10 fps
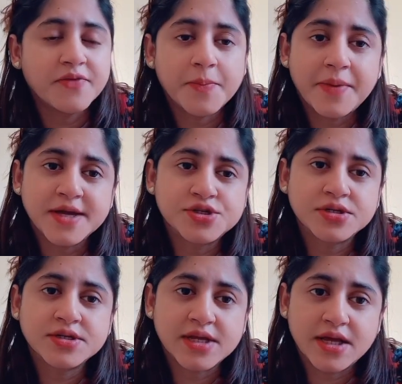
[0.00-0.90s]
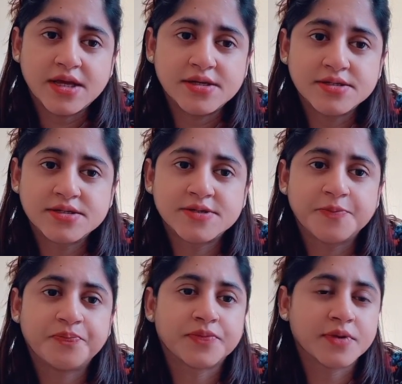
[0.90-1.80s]
the patient is
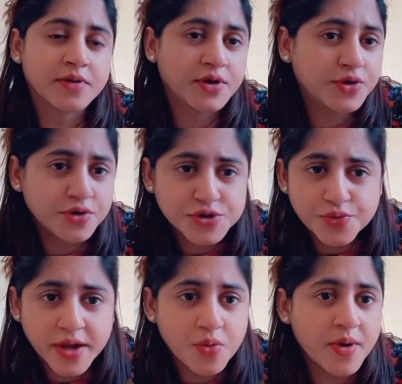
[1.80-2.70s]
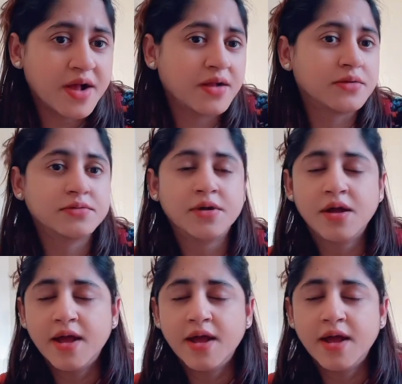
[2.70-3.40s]
doing well,